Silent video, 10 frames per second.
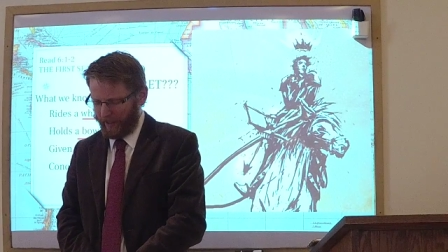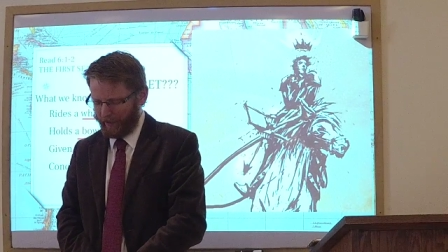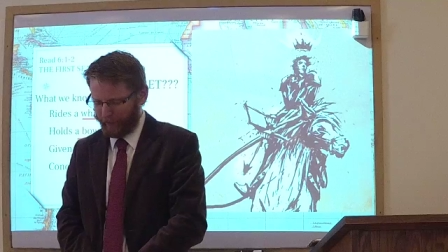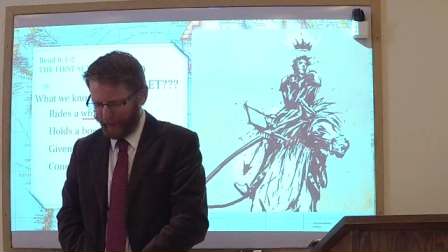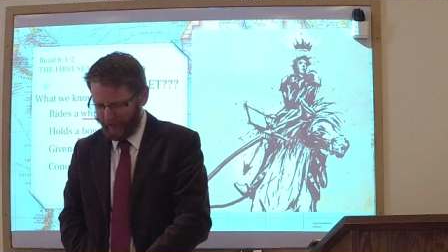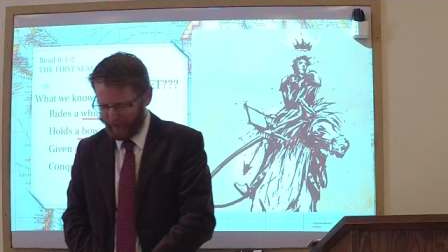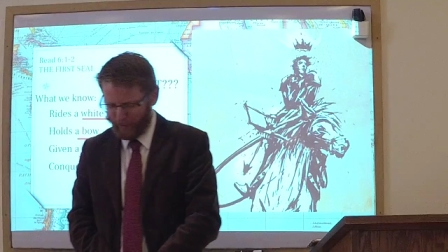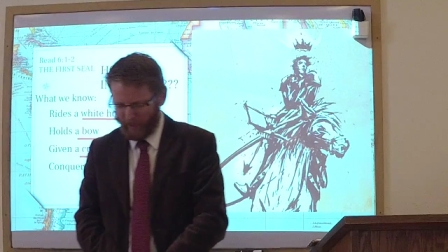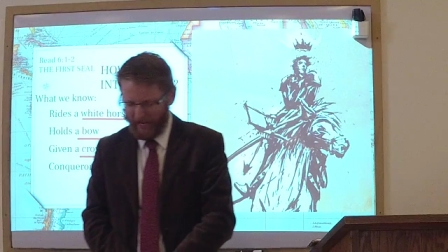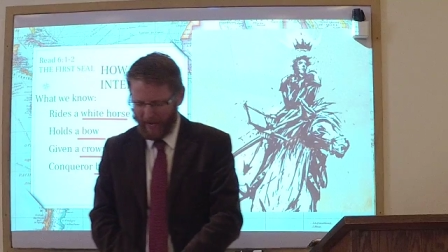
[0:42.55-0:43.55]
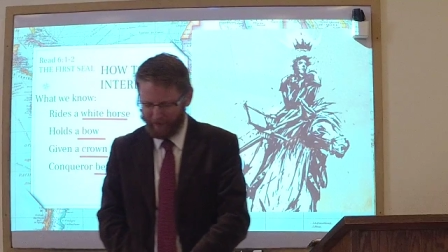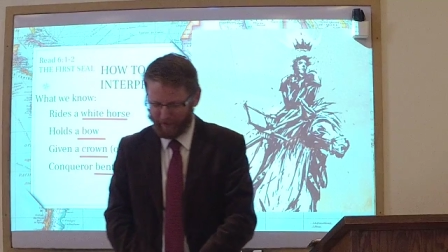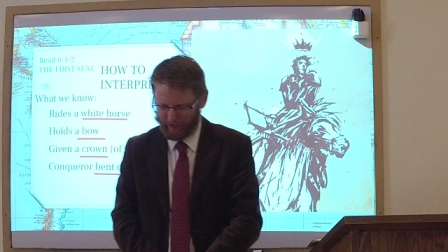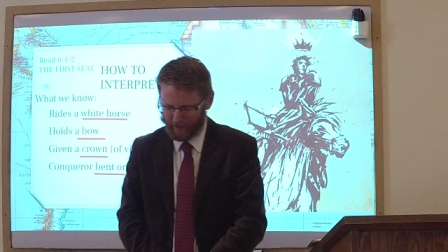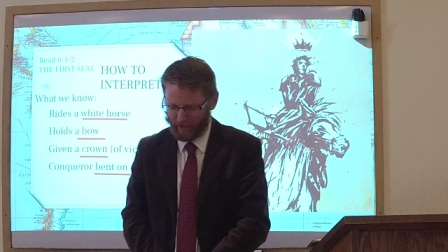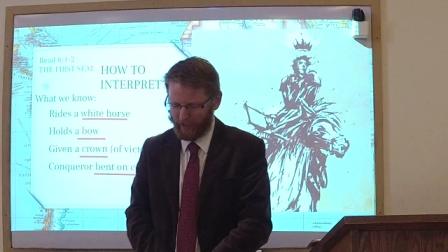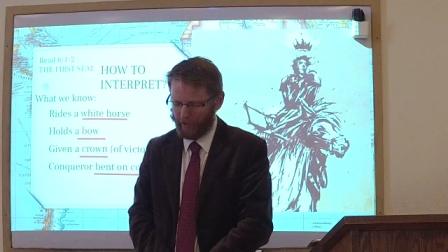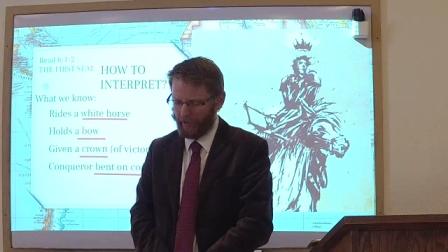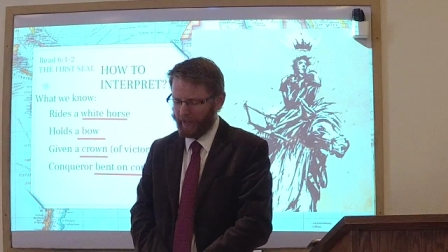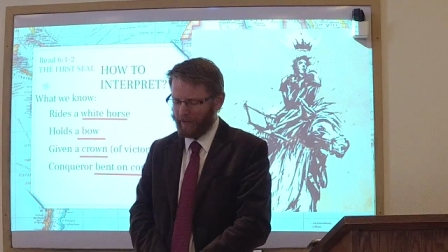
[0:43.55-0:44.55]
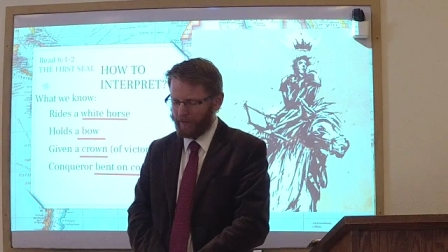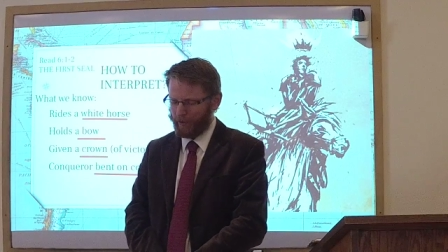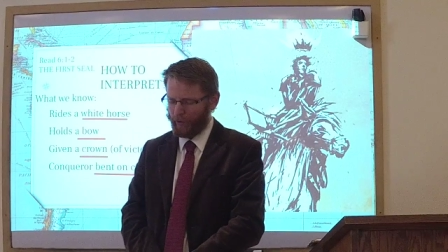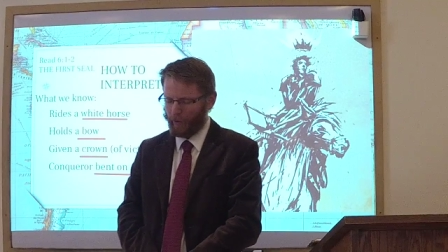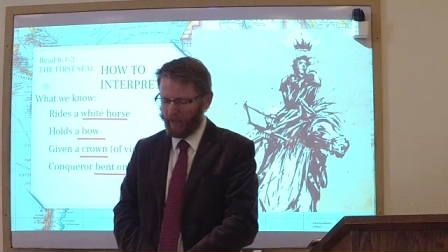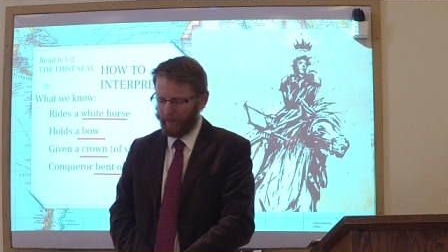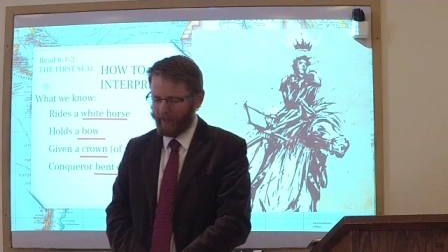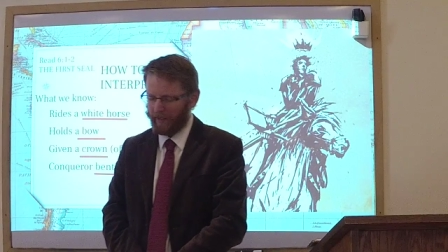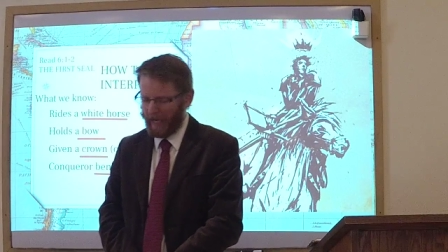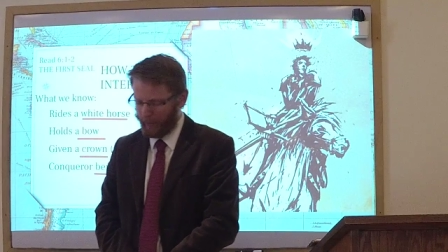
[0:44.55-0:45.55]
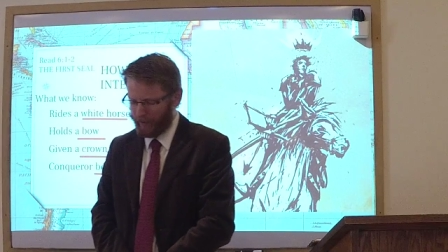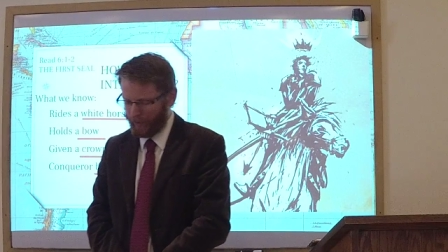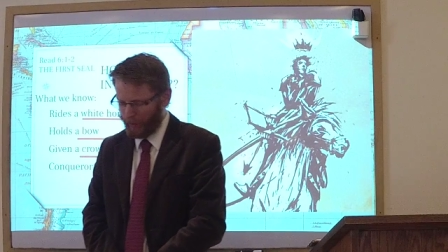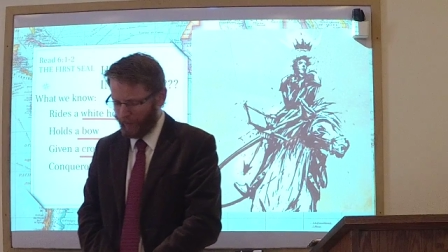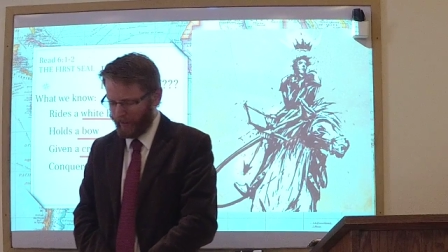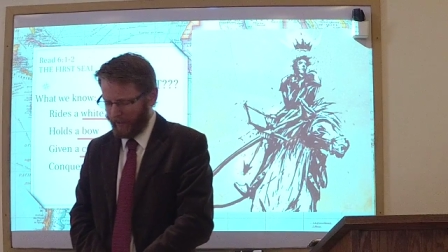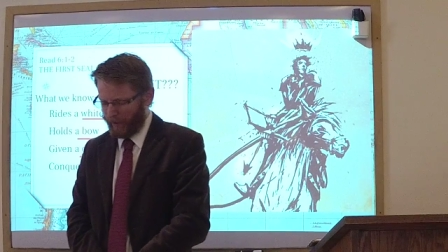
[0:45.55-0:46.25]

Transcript: the freedoms we have in this country to be allowed to